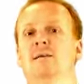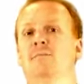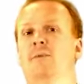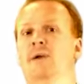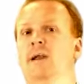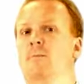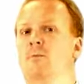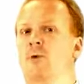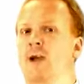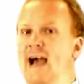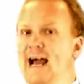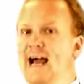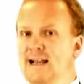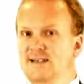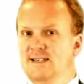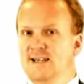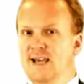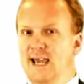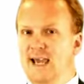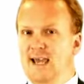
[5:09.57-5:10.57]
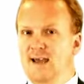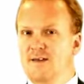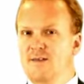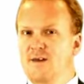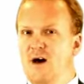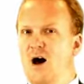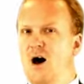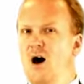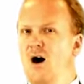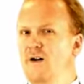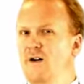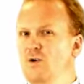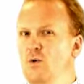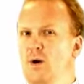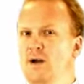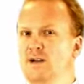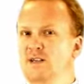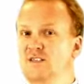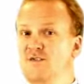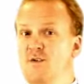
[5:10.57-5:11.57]
But in reality, the harder
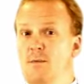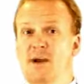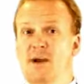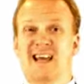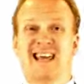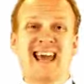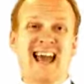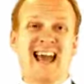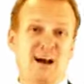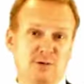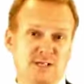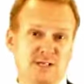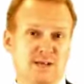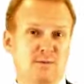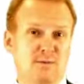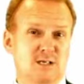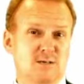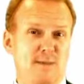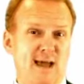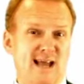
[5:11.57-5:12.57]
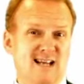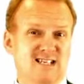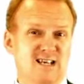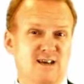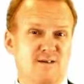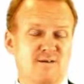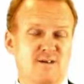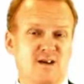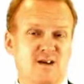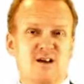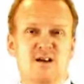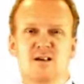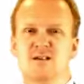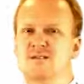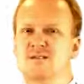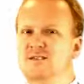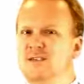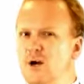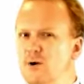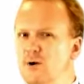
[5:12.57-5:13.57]
ones from an accounting perspective
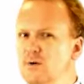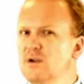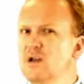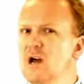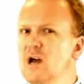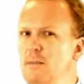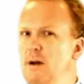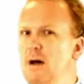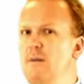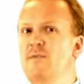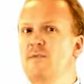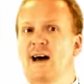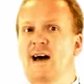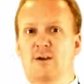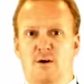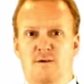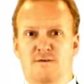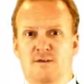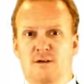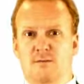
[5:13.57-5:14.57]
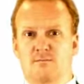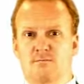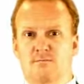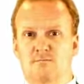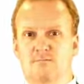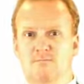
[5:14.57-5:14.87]
don't come up that often.